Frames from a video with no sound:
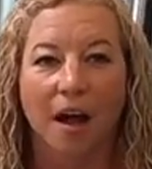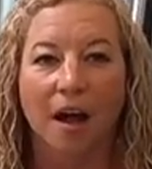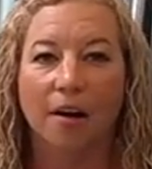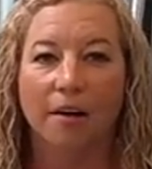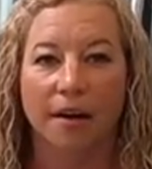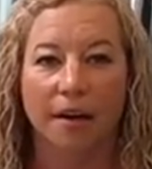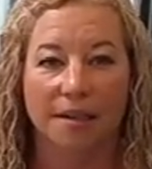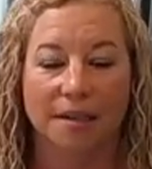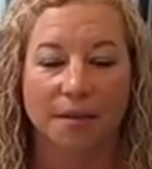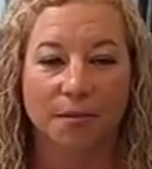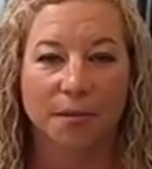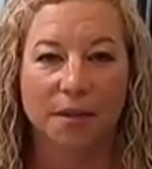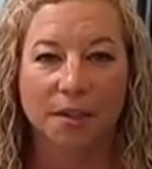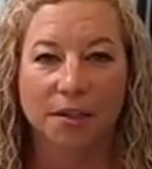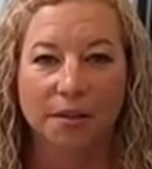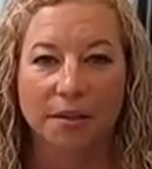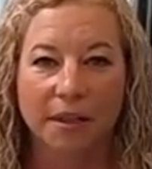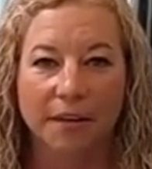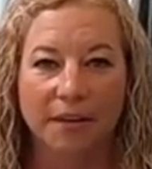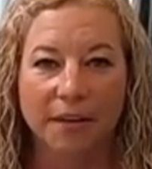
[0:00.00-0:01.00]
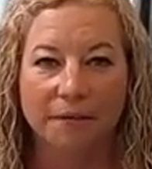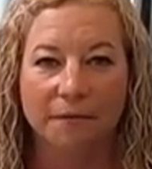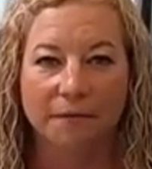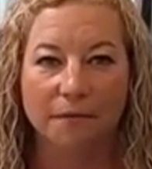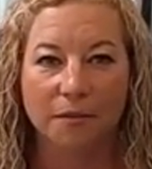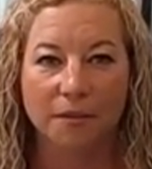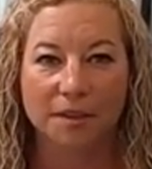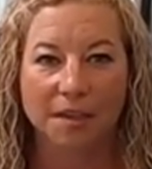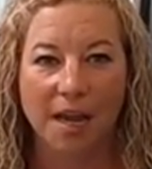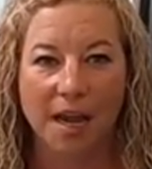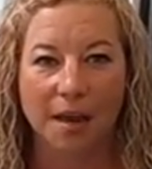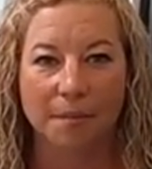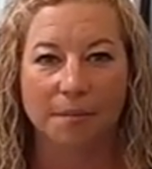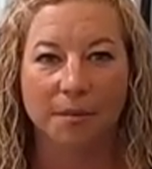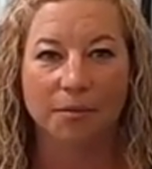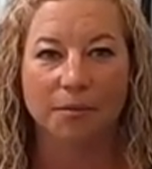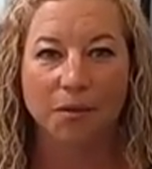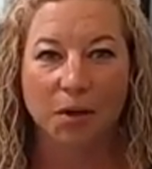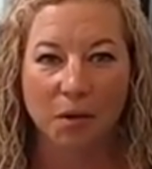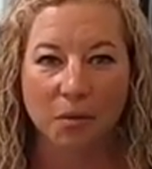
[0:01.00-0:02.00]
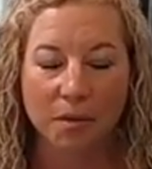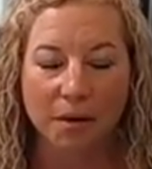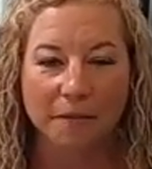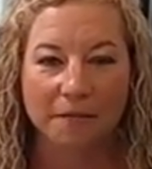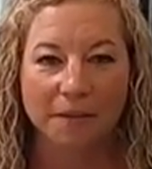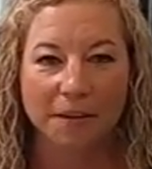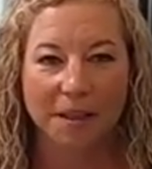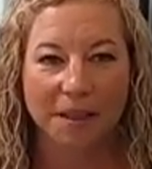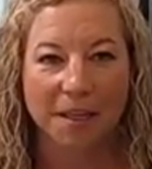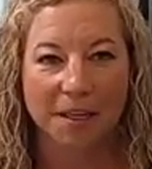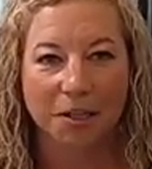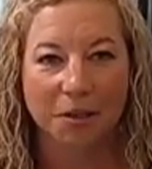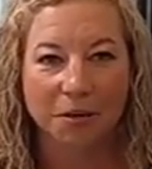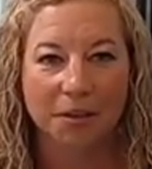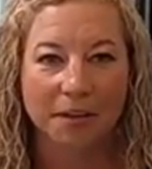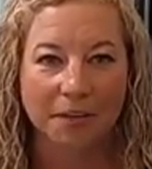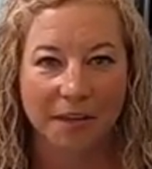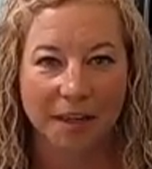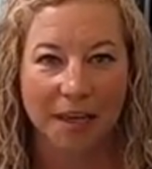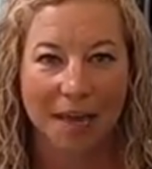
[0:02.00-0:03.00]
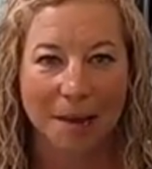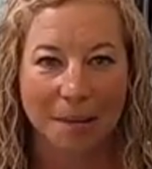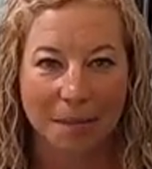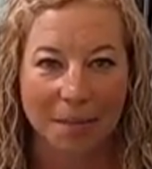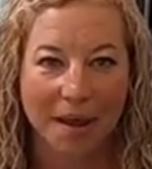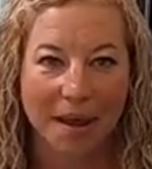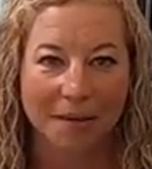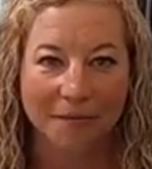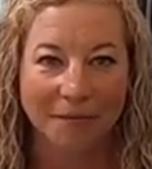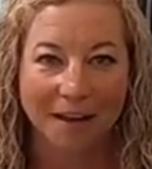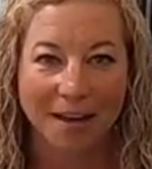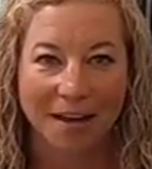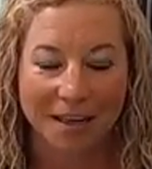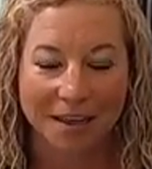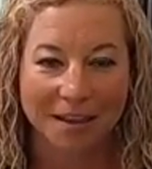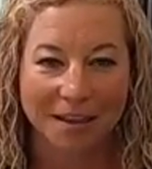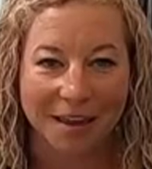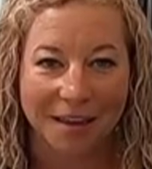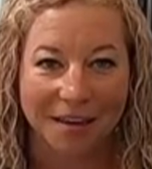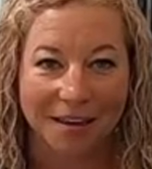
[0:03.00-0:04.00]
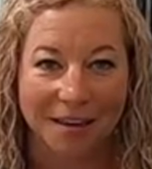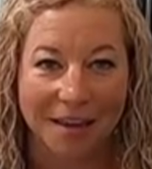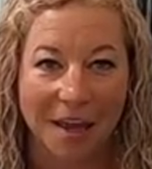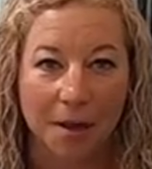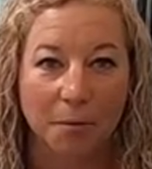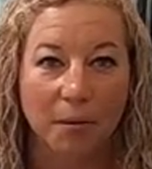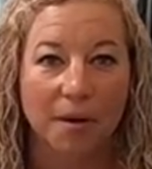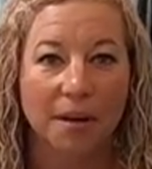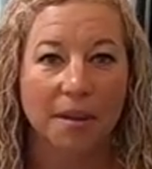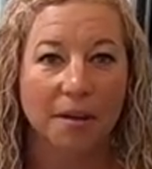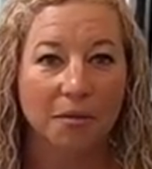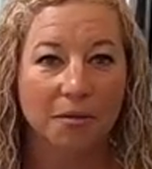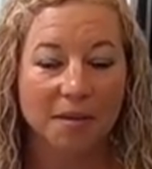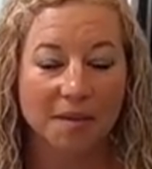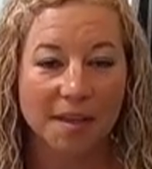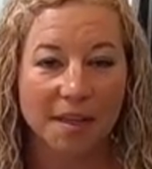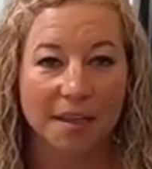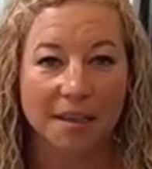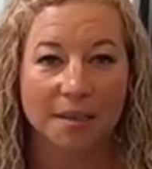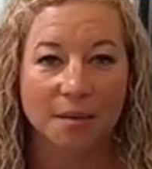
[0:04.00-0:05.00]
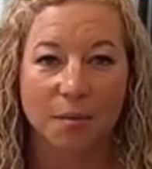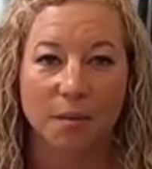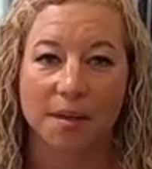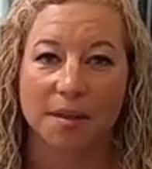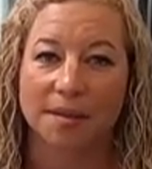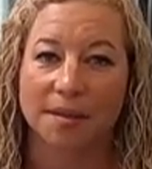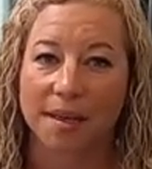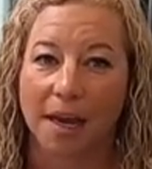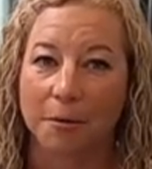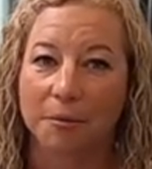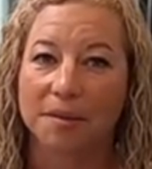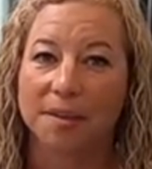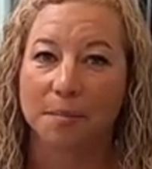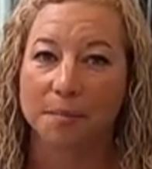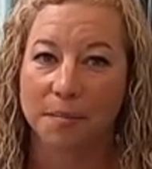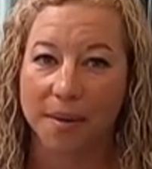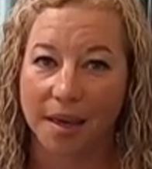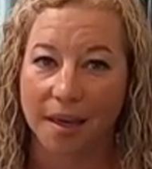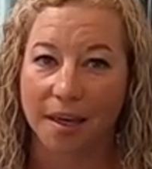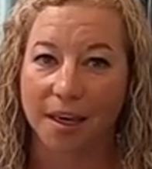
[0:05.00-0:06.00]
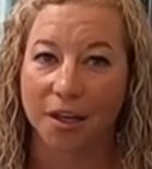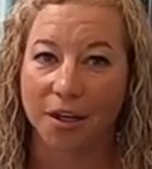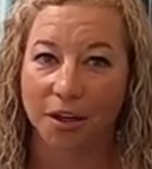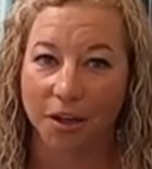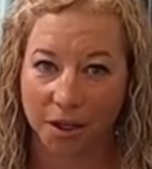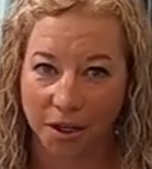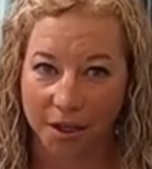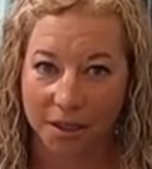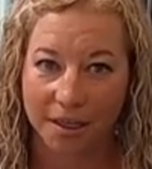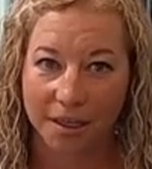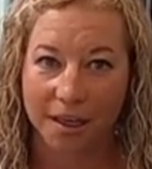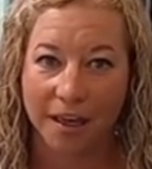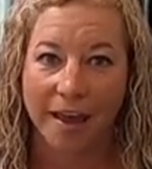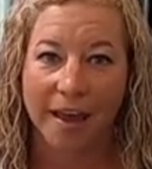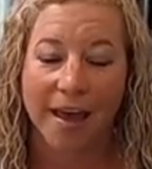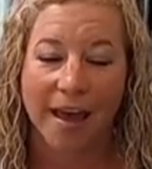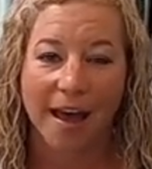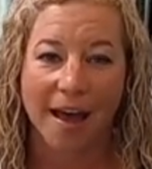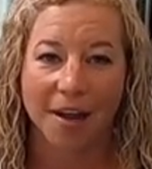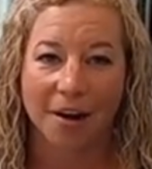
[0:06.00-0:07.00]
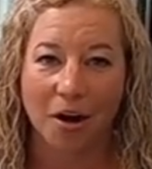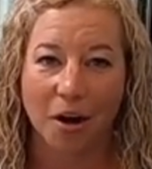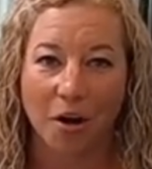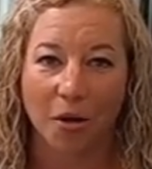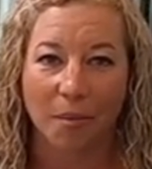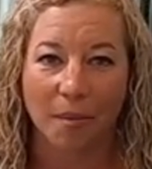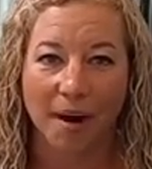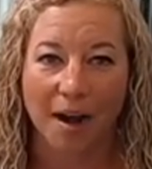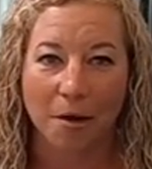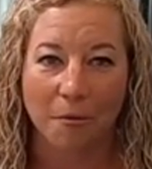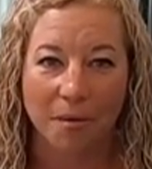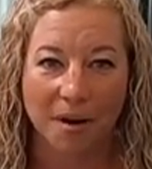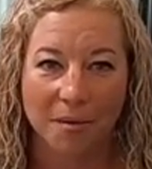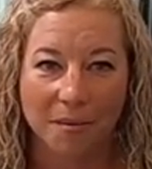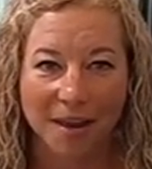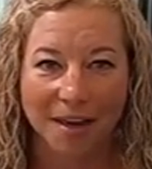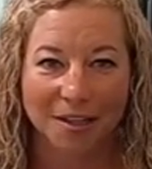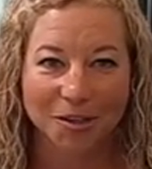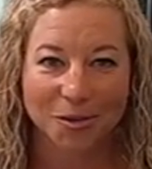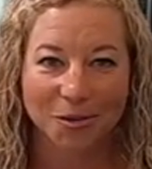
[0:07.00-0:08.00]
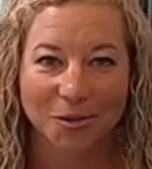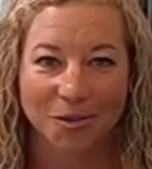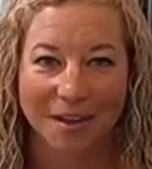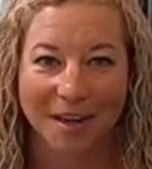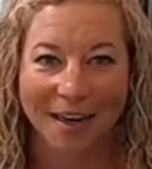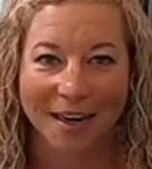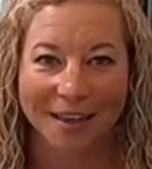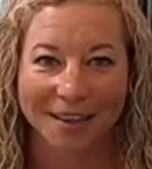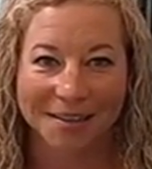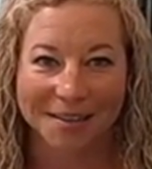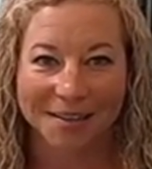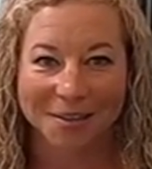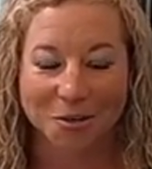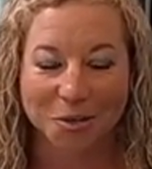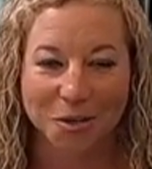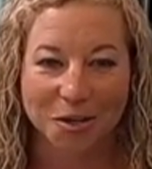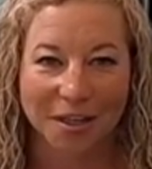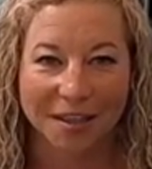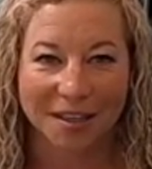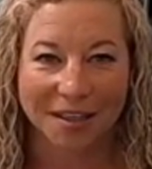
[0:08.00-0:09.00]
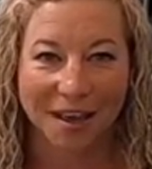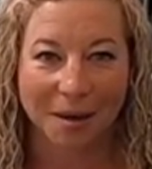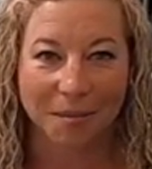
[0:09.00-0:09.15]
All right, so when you're living full time, you don't want to feel like you're giving up anything. And one of those things was I was a big cook at home and I want to make sure that I can still cook